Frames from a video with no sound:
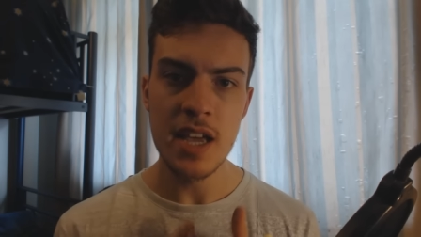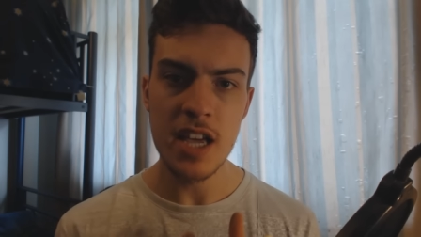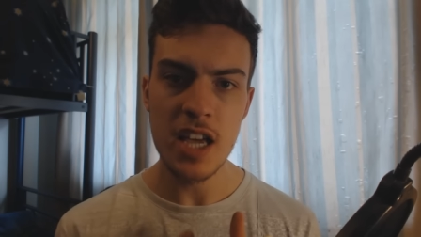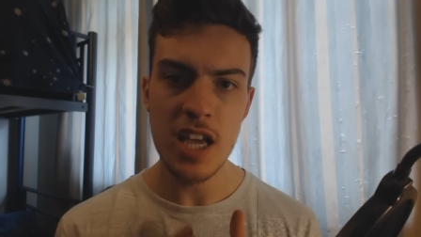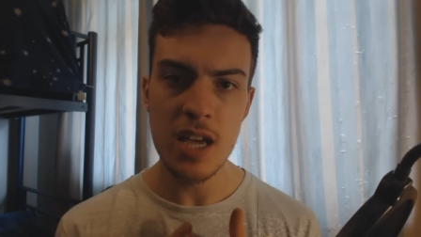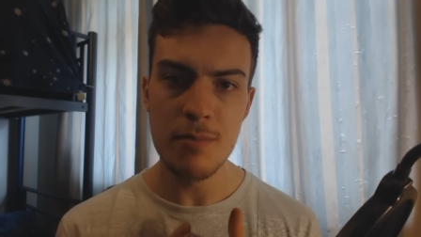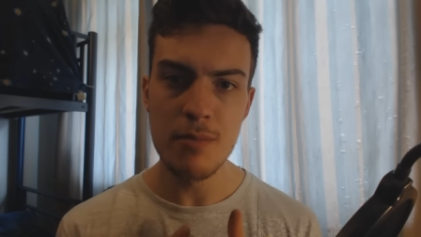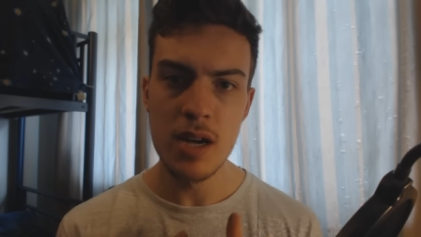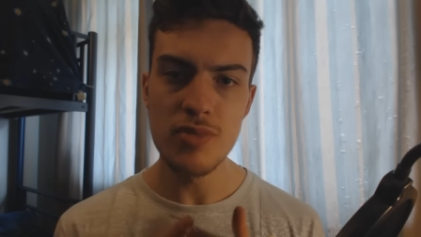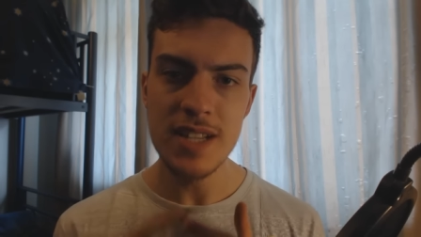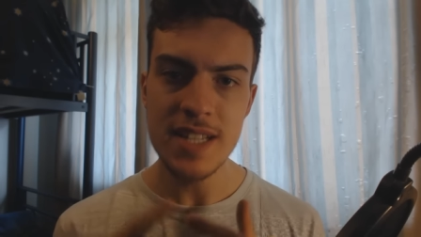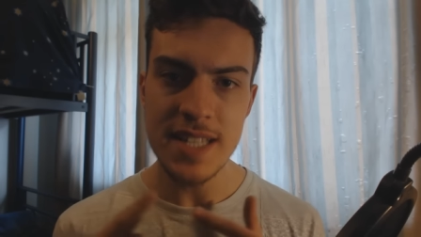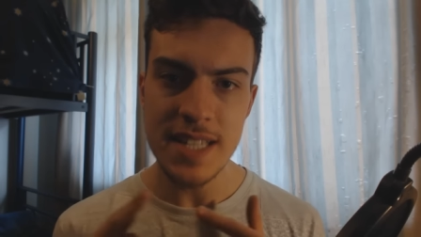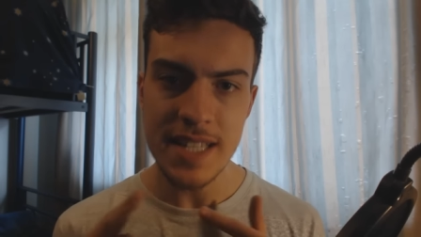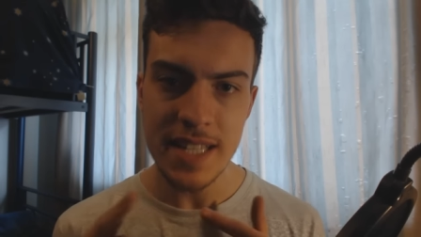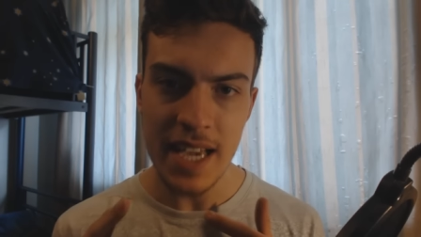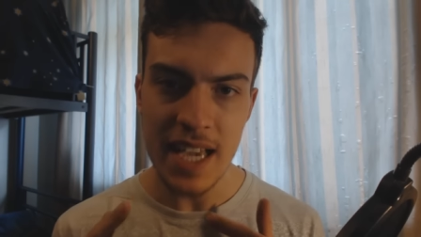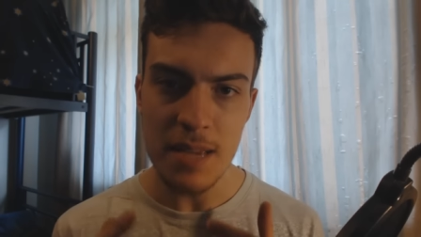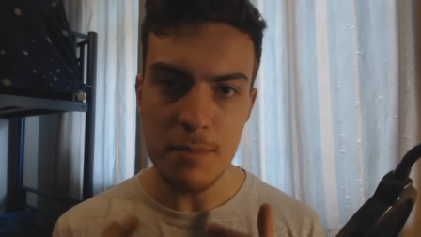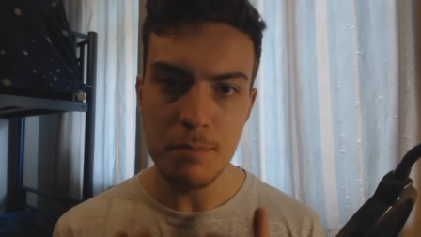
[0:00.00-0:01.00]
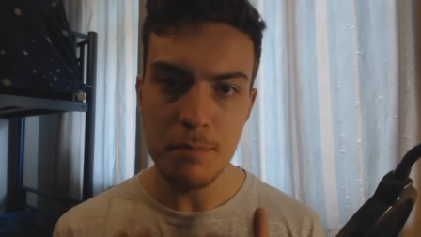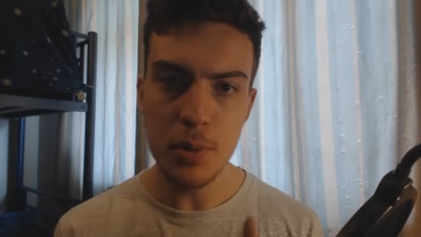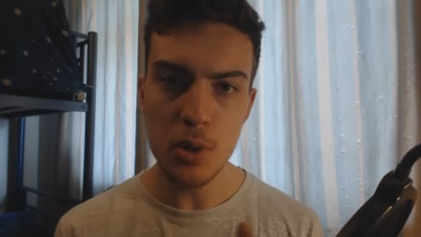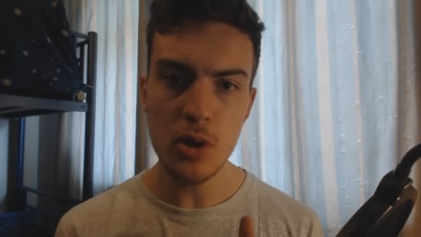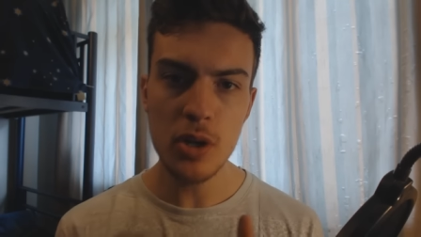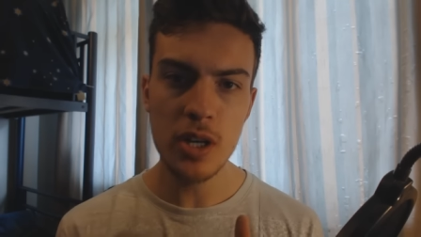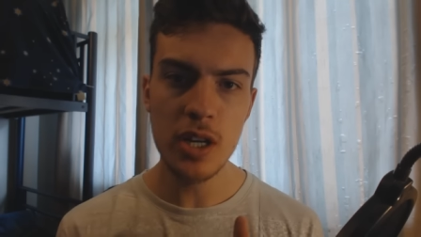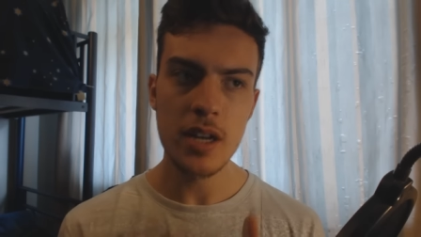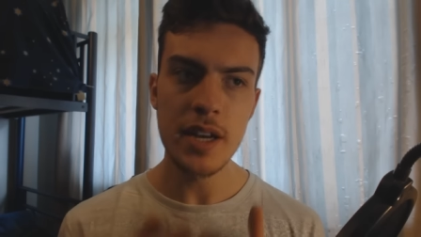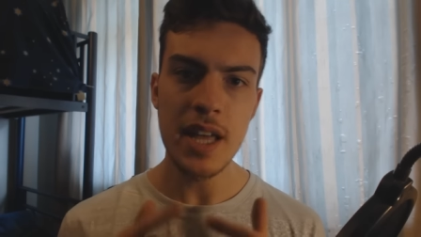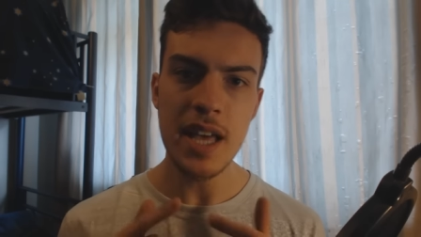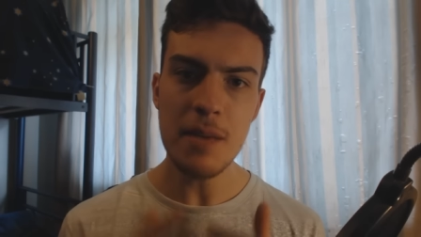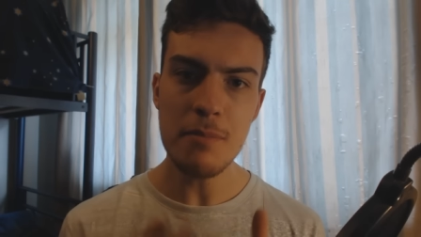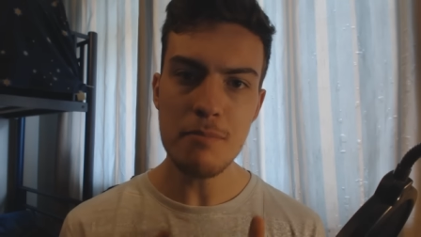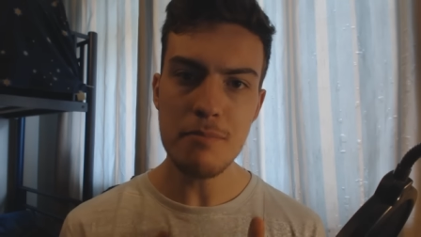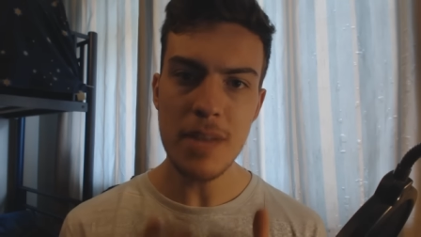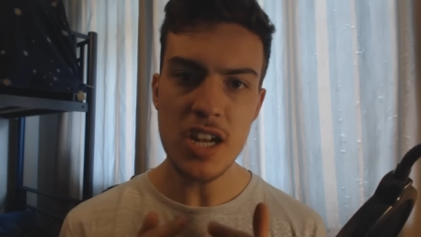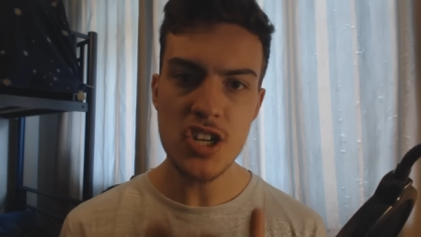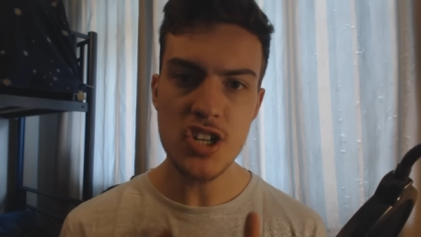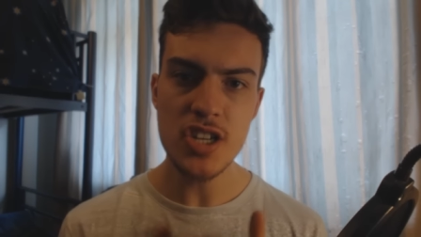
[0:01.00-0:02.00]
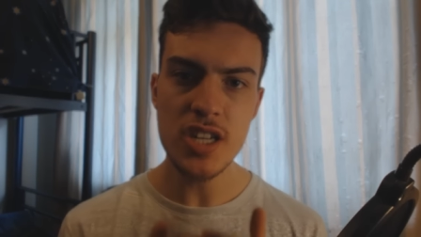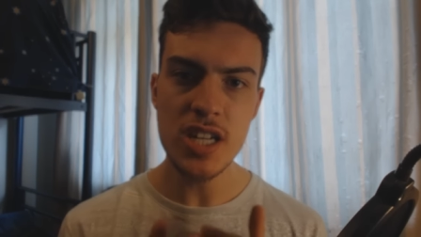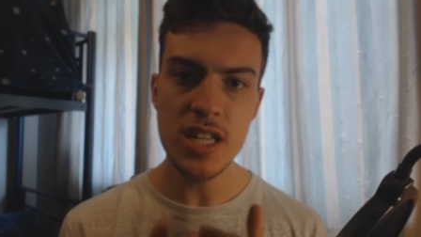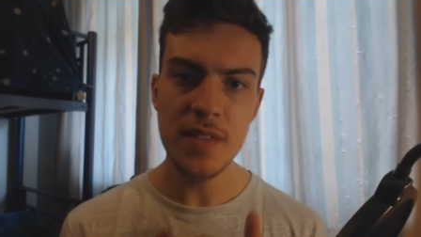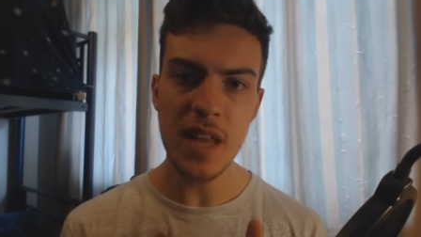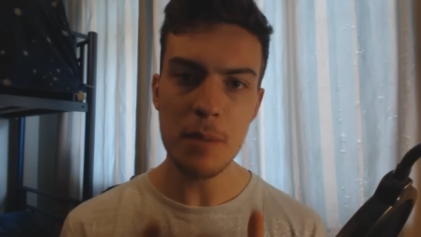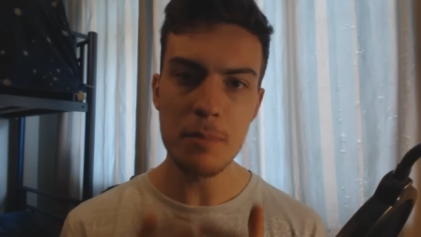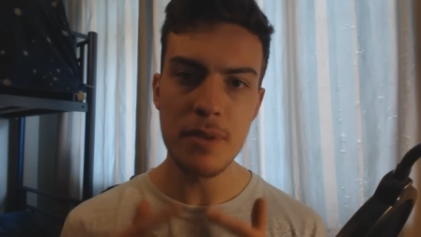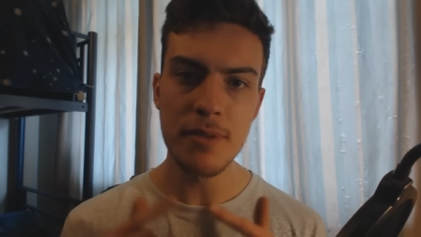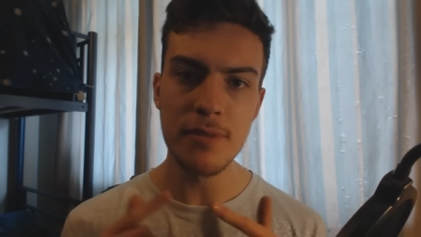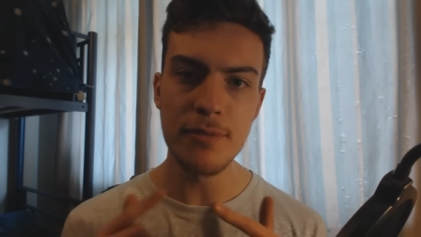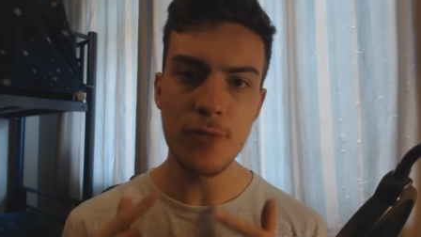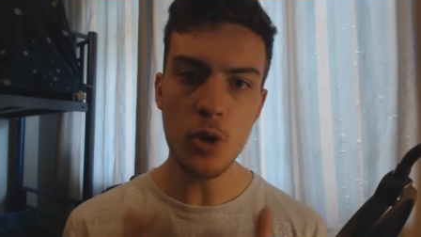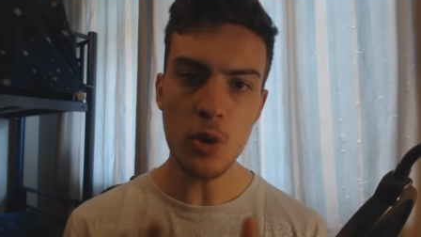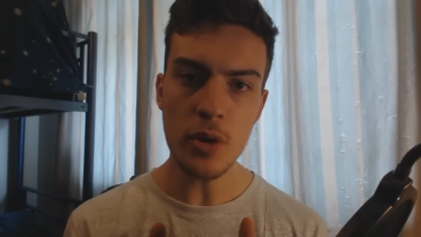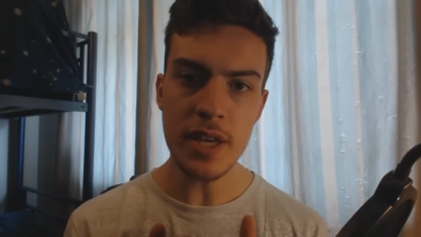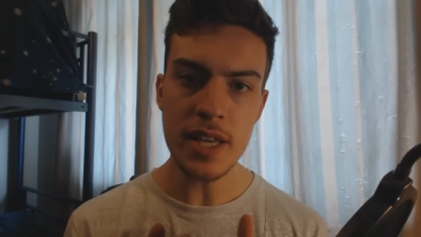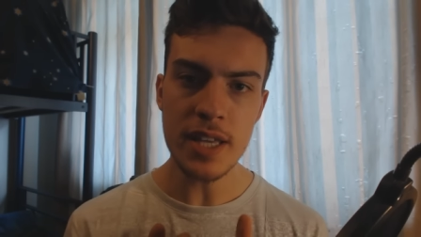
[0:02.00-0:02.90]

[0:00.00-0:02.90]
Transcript: him reading a book and him mentioning that before